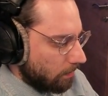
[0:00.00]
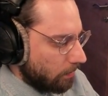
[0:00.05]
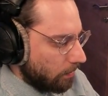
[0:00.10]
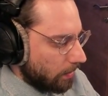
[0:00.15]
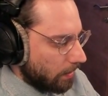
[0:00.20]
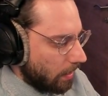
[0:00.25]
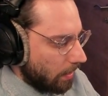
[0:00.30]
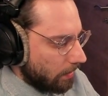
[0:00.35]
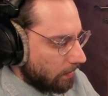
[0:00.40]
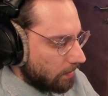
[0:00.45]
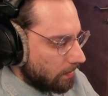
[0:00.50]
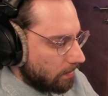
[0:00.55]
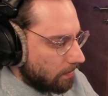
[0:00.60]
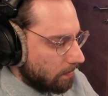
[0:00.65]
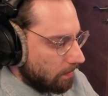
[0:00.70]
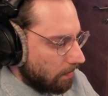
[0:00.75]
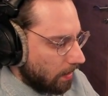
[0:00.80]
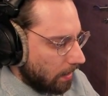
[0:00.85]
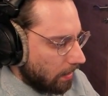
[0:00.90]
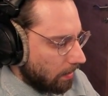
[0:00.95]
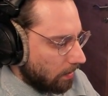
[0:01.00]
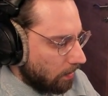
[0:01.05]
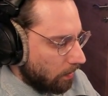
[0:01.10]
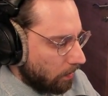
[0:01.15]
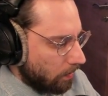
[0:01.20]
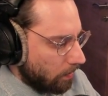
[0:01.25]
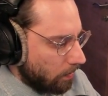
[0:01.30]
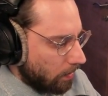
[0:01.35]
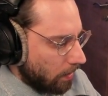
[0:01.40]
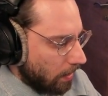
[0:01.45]
without making
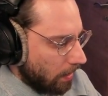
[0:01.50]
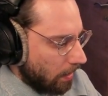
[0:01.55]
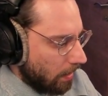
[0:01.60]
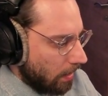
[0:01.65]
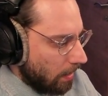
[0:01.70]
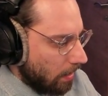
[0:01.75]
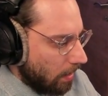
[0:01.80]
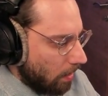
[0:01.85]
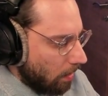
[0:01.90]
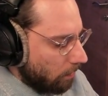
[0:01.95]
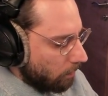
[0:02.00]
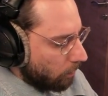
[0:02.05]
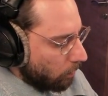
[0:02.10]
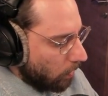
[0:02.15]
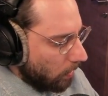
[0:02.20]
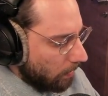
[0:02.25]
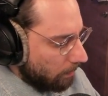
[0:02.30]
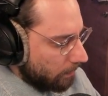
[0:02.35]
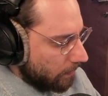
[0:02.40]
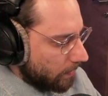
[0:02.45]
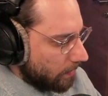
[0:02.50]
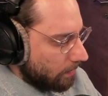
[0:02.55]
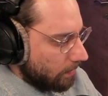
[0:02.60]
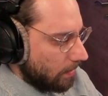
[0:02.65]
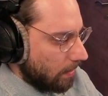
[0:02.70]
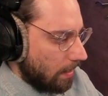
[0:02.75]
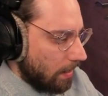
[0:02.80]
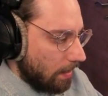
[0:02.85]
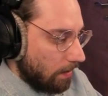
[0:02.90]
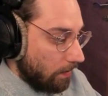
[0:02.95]
you overwhelmed.
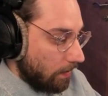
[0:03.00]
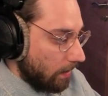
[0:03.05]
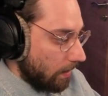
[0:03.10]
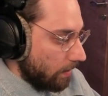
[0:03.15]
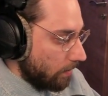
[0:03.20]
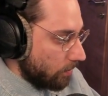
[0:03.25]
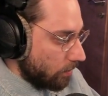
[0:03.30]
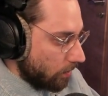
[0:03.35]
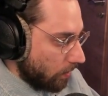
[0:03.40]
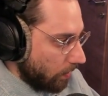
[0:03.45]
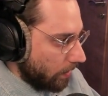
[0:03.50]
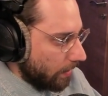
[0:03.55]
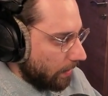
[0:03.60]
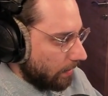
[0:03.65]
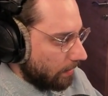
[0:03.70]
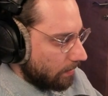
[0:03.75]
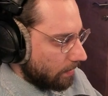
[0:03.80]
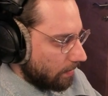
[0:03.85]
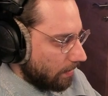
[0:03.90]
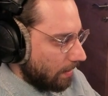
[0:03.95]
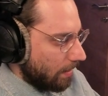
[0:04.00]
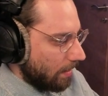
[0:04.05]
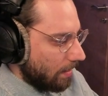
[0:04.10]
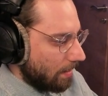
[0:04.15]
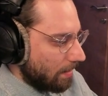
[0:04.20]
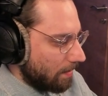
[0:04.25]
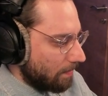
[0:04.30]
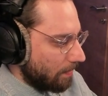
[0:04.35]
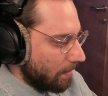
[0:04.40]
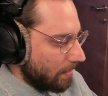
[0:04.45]
I really enjoyed
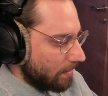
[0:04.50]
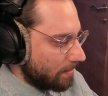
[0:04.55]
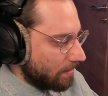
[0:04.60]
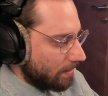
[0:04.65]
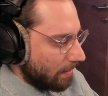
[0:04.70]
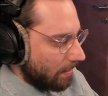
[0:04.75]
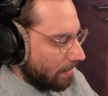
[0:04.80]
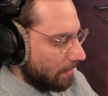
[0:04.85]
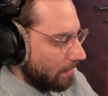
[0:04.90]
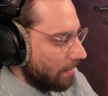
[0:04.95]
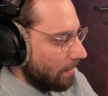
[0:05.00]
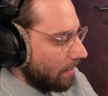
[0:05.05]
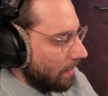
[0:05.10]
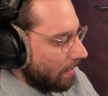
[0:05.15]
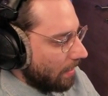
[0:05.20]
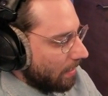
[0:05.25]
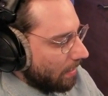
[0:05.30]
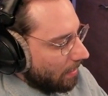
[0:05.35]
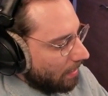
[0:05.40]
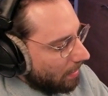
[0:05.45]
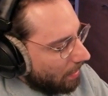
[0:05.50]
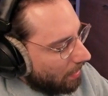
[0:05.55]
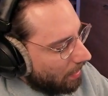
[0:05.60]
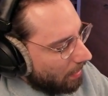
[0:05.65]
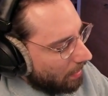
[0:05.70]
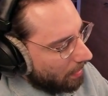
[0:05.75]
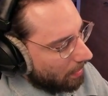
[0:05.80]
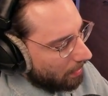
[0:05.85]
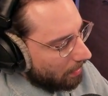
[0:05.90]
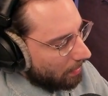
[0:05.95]
my stay
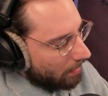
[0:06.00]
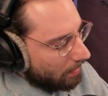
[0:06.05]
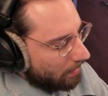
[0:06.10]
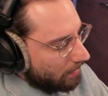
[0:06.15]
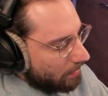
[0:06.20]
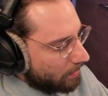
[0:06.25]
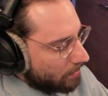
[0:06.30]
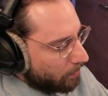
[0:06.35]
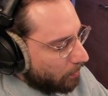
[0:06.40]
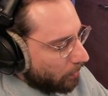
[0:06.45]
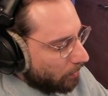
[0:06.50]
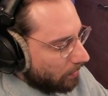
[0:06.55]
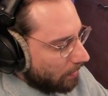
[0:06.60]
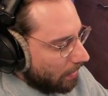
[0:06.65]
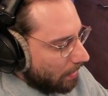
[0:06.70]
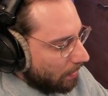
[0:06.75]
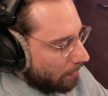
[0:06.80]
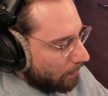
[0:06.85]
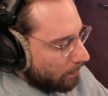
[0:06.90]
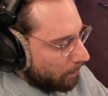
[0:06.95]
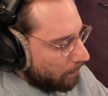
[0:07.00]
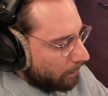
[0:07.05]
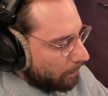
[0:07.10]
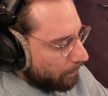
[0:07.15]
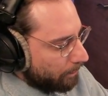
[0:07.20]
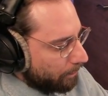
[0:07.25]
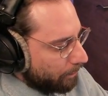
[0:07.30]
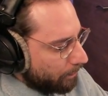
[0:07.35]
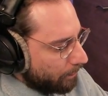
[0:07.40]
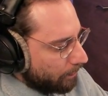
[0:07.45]
in this bootcamp.
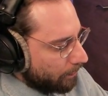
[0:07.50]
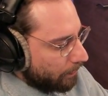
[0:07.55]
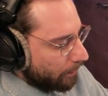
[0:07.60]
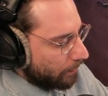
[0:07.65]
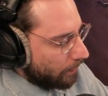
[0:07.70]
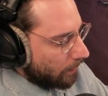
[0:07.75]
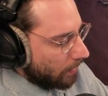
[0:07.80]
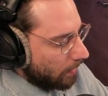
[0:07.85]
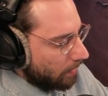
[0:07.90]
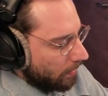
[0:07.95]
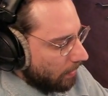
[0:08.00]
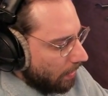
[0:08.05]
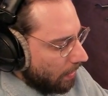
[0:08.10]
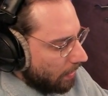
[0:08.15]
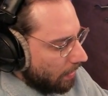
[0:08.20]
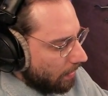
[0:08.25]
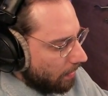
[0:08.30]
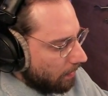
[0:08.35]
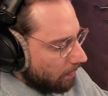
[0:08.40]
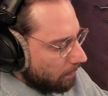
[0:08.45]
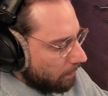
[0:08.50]
Yeah.